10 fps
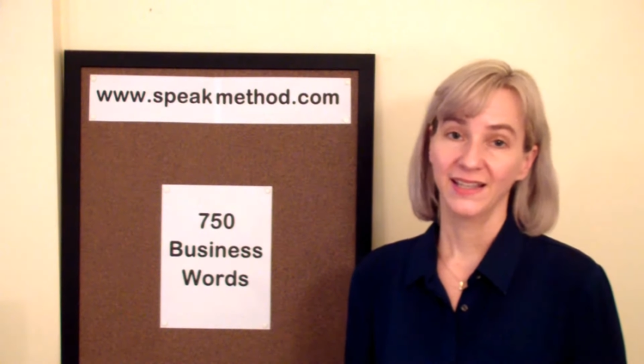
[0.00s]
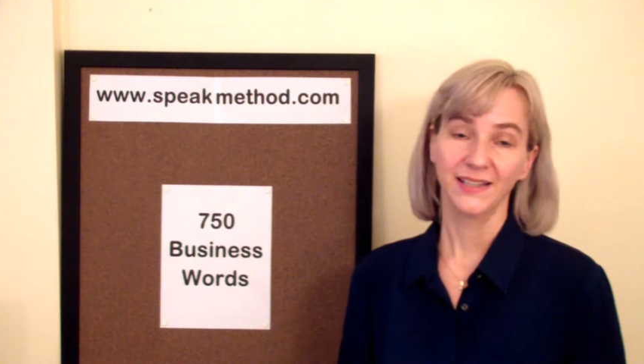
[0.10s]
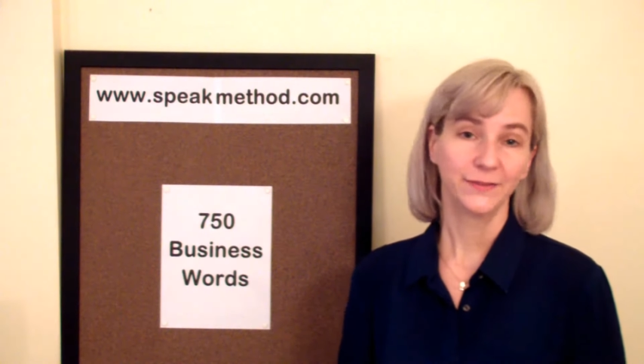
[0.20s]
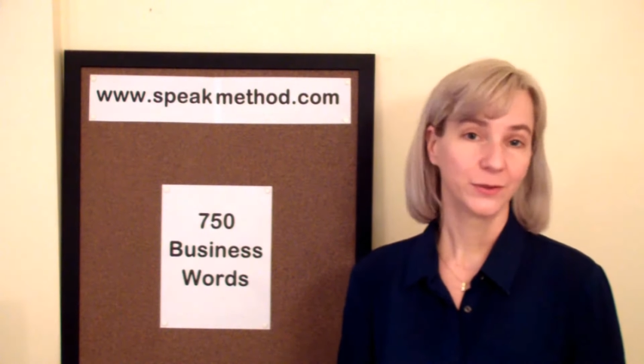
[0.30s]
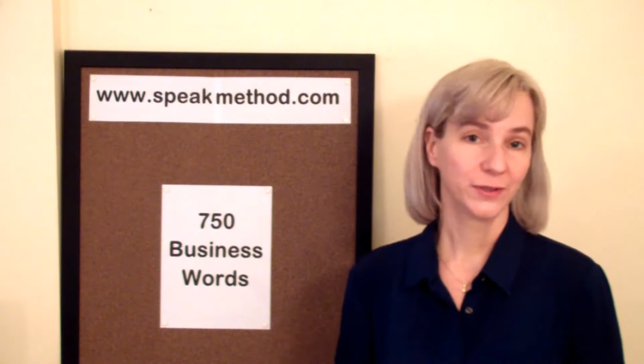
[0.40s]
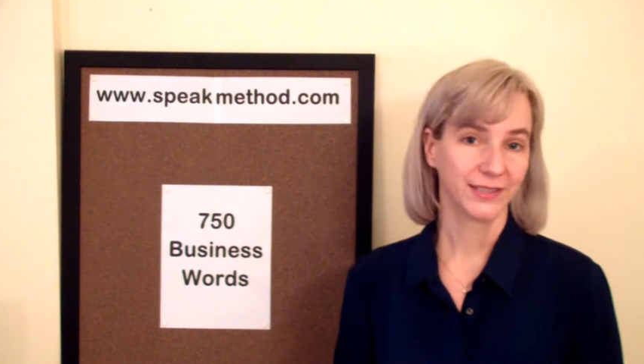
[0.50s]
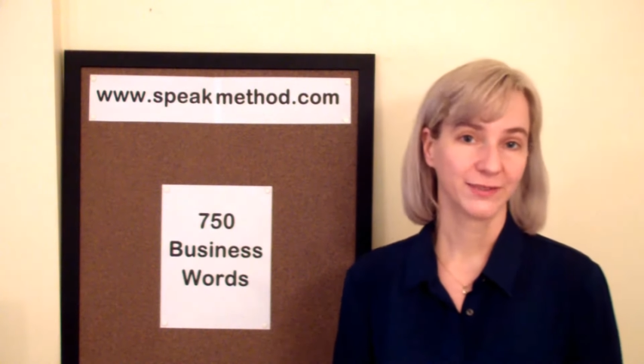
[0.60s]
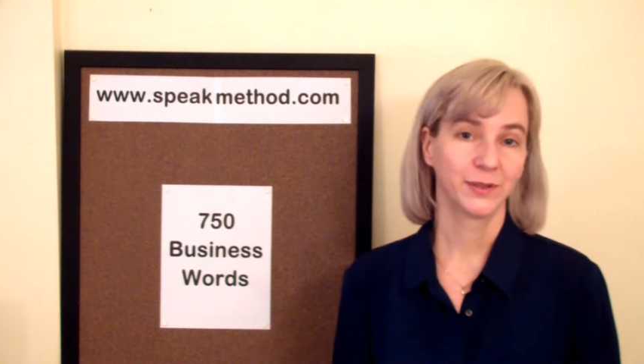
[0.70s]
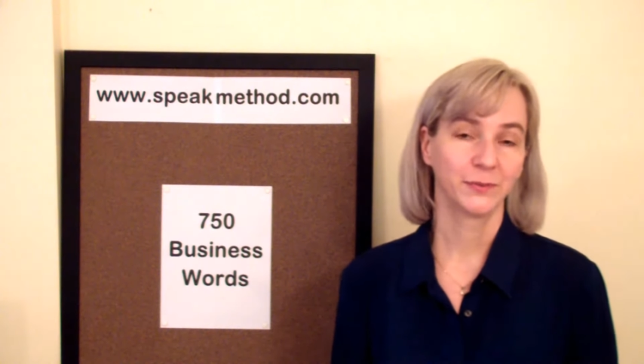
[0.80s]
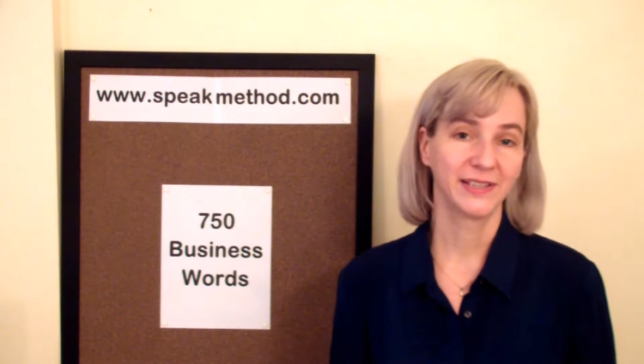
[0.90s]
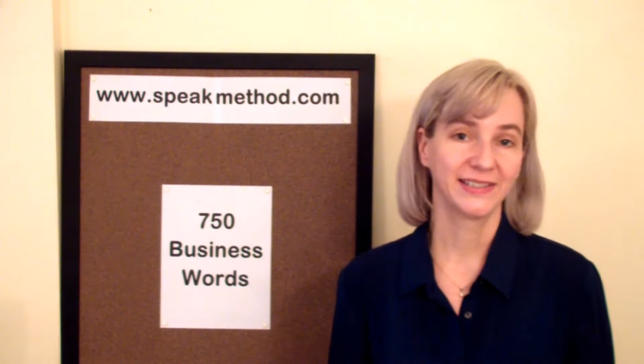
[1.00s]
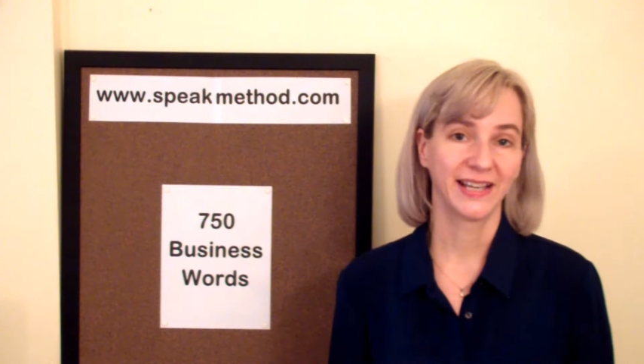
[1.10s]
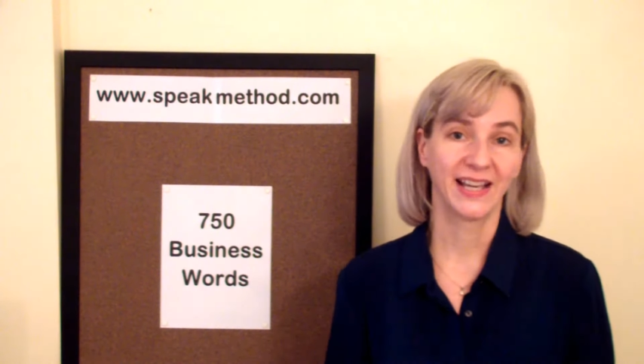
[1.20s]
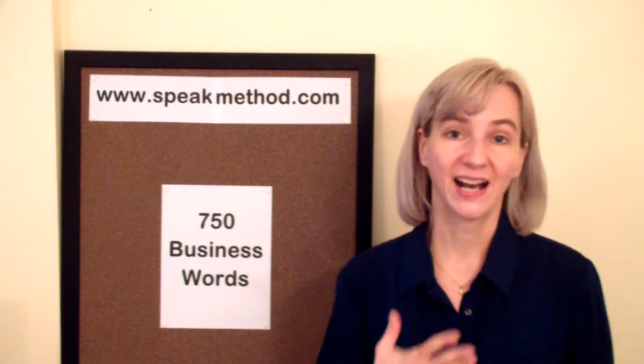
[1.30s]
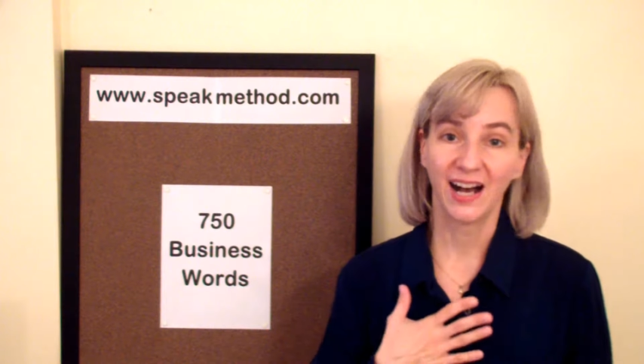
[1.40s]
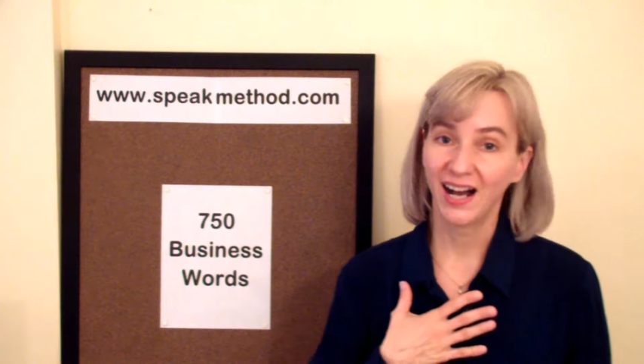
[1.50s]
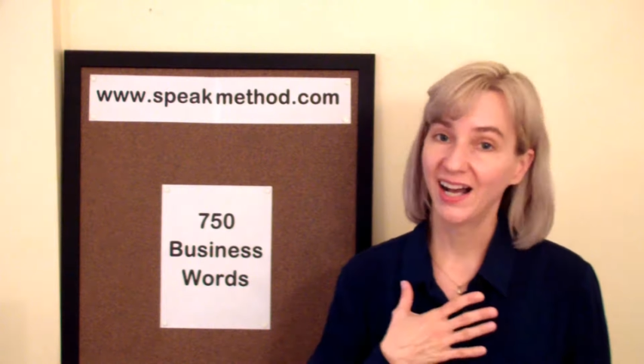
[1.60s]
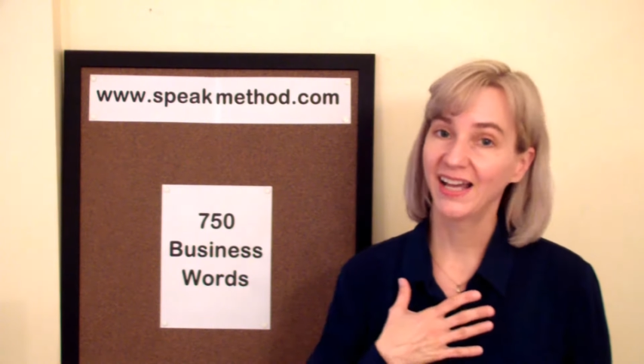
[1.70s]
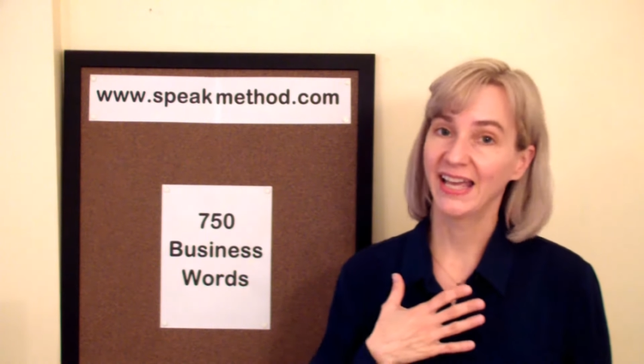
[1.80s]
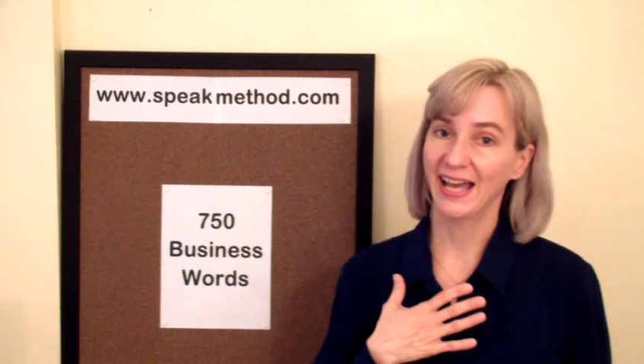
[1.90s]
And of course, when we say
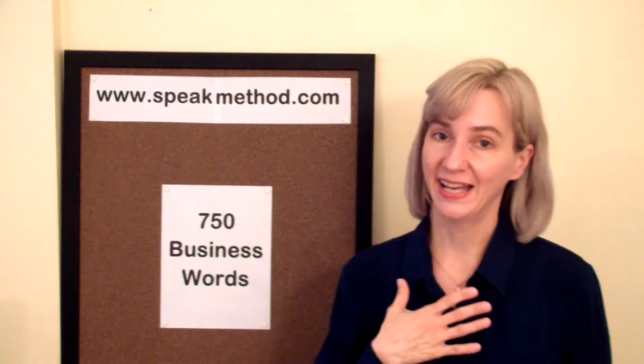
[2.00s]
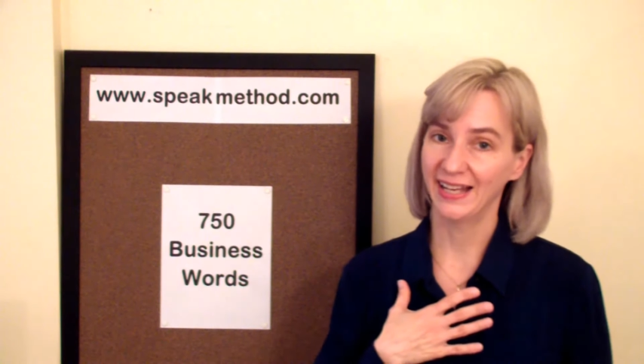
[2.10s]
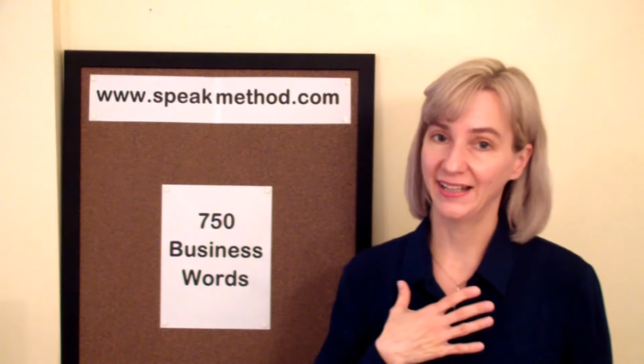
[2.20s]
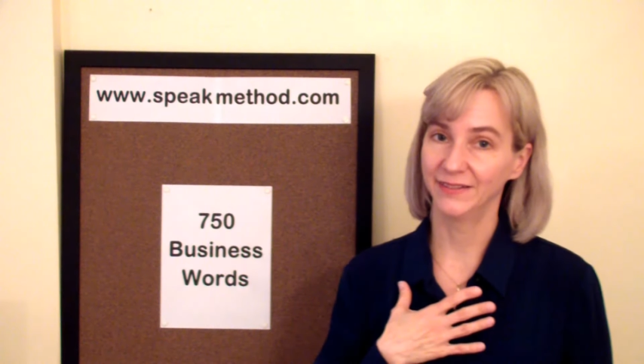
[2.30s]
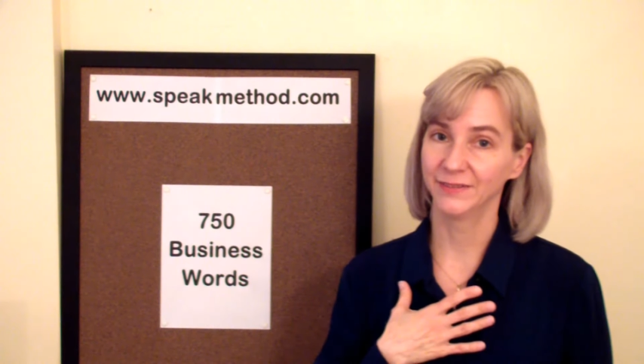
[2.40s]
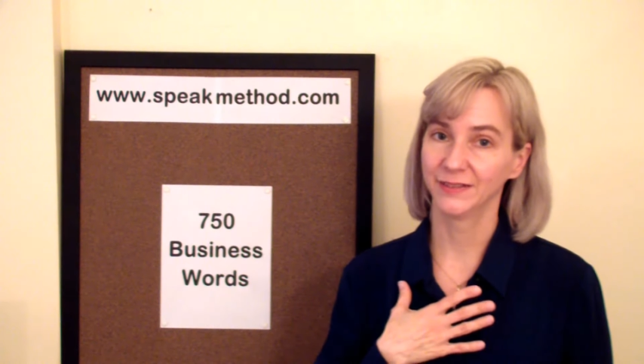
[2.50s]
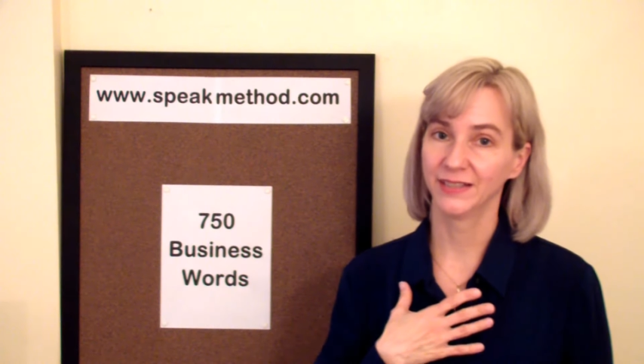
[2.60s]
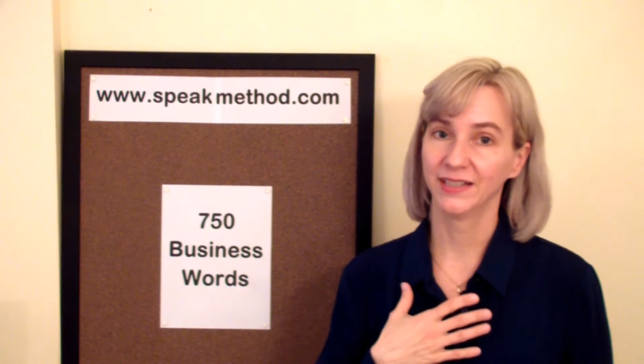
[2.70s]
I have,